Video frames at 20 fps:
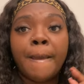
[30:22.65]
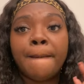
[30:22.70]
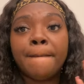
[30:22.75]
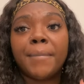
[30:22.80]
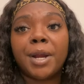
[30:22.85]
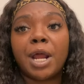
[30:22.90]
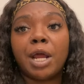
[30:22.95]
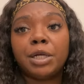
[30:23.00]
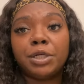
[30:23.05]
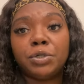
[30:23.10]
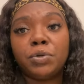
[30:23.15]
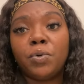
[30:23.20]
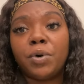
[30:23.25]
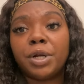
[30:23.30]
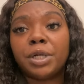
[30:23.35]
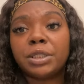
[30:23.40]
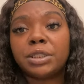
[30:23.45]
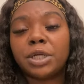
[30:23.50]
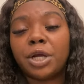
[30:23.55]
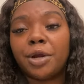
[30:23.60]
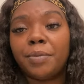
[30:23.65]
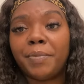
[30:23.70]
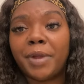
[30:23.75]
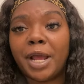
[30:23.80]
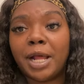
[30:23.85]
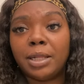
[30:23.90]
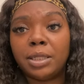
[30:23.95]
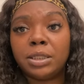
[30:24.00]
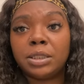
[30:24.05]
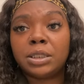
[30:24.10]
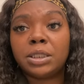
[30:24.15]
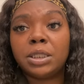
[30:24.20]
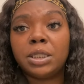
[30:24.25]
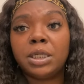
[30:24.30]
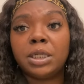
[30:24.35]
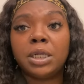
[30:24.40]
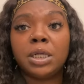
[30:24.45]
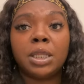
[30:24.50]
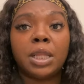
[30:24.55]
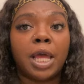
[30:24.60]
But I do want to start
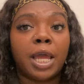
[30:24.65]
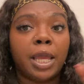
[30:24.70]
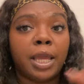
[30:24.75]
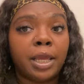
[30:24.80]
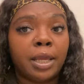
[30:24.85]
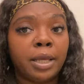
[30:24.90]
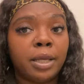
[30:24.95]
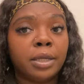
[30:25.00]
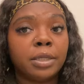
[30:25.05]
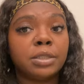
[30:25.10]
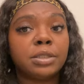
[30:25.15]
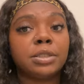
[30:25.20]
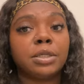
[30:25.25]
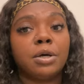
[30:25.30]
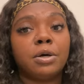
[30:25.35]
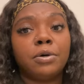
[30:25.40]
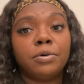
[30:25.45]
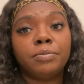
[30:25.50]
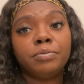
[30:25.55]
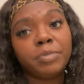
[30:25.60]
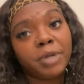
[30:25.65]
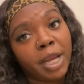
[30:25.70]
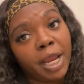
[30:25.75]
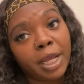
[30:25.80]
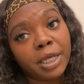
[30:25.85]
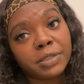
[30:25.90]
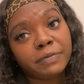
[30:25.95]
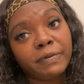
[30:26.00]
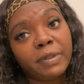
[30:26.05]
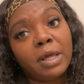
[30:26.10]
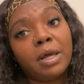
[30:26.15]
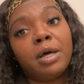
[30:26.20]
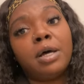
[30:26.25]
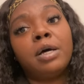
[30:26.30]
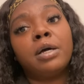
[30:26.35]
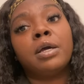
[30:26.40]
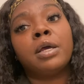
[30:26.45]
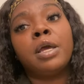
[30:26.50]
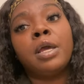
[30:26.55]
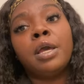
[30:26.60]
balancing, like, so next
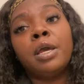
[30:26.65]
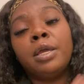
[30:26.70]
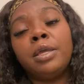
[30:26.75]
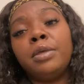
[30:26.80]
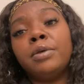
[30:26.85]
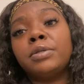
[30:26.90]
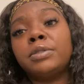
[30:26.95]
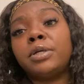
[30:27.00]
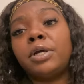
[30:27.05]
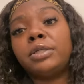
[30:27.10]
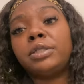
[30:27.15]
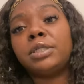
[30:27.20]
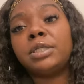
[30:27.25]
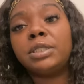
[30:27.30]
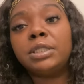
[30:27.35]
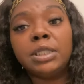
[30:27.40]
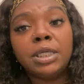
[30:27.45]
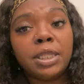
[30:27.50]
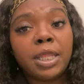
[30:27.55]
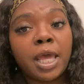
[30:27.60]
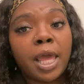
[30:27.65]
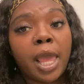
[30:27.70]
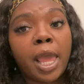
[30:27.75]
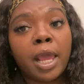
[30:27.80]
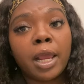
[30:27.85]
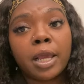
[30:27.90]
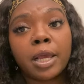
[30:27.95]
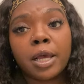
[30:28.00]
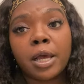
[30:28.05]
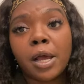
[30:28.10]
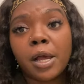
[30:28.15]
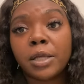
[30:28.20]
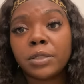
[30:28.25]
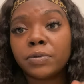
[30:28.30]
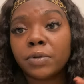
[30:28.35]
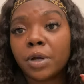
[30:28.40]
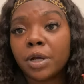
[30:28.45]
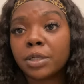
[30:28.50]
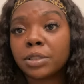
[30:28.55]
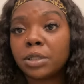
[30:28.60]
vlog, you'll start to see that because
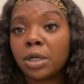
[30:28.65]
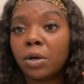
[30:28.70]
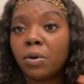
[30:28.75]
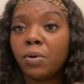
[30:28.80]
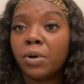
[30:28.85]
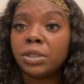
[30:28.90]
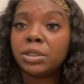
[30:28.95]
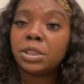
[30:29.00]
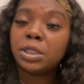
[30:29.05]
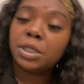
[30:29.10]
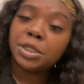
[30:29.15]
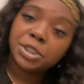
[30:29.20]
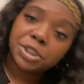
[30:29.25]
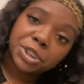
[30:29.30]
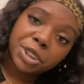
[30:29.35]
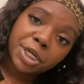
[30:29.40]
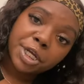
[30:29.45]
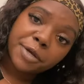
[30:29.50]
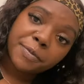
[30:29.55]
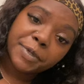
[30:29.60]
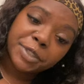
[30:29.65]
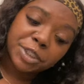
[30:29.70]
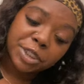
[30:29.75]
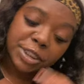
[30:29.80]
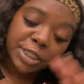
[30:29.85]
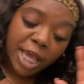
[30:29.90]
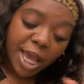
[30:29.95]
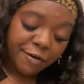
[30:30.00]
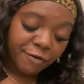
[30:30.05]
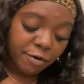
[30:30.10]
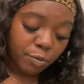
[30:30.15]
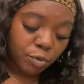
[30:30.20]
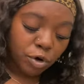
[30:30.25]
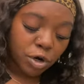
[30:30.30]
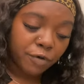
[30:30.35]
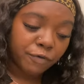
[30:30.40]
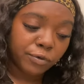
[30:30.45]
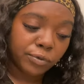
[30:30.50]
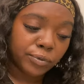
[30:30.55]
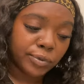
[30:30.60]
we're going to start going to the gym and just having more
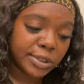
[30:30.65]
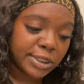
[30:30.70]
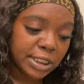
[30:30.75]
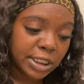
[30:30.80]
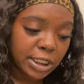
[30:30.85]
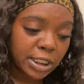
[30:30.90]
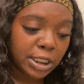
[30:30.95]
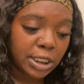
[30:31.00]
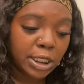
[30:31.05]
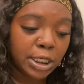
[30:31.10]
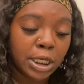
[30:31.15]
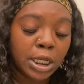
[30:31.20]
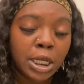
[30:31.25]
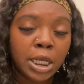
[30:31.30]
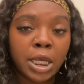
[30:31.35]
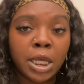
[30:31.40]
of a routine